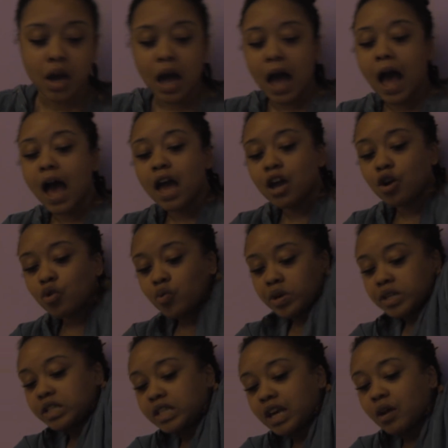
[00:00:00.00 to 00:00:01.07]
I
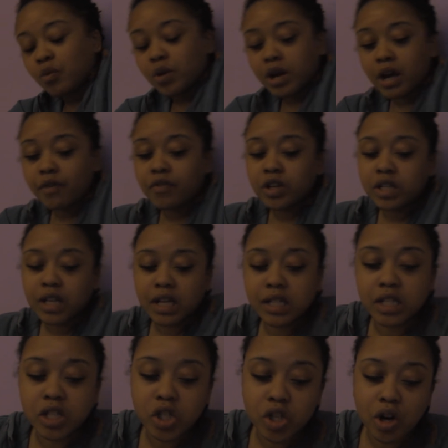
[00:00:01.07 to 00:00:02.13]
always say whatever
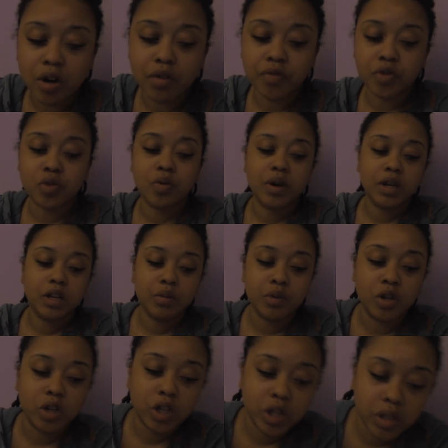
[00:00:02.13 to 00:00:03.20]
doesn't serve you any
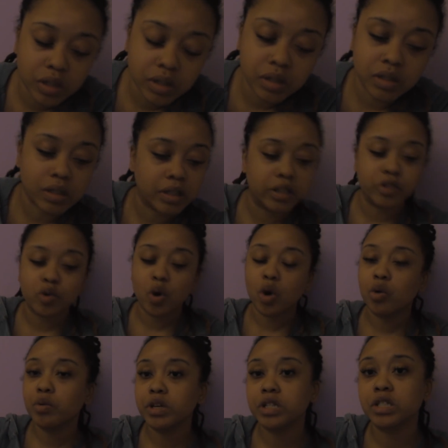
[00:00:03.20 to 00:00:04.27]
good, you
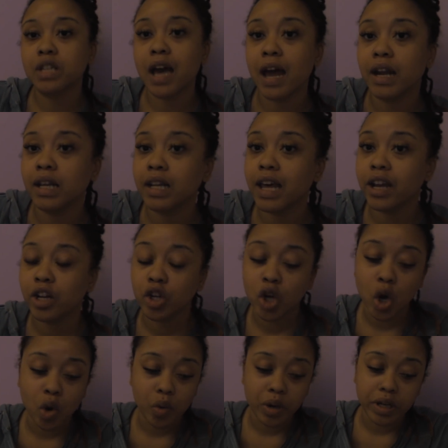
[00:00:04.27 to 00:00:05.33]
always gotta let it
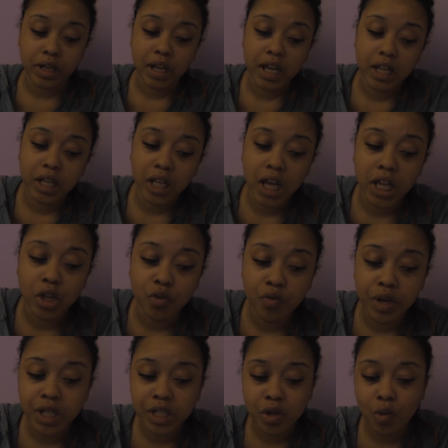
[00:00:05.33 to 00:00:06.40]
go. And the
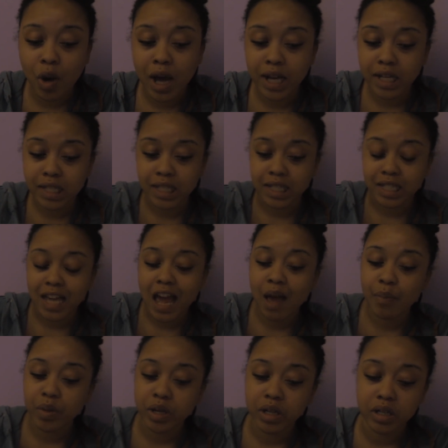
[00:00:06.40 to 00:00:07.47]
reason why this is
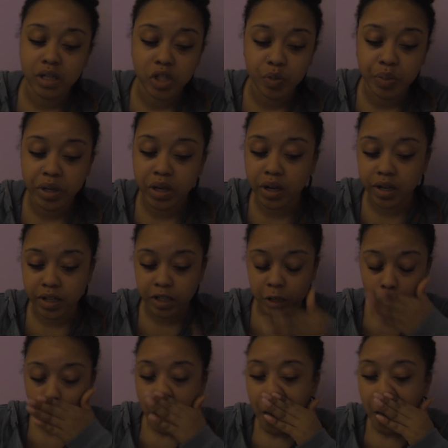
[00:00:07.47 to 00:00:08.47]
happening is because